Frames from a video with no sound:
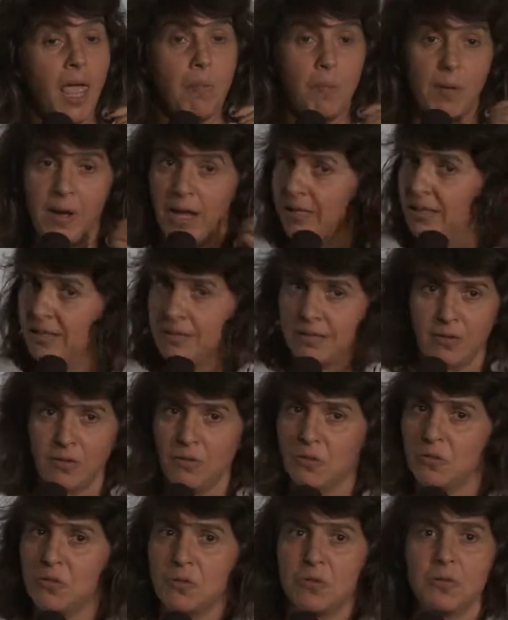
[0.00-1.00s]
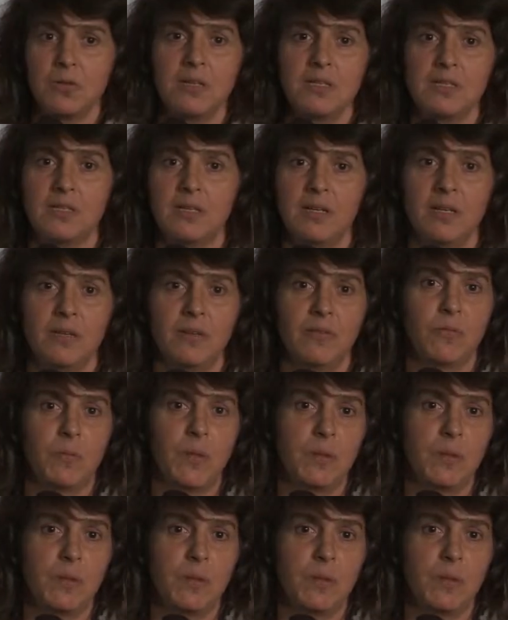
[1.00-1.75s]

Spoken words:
but I can tell you stories of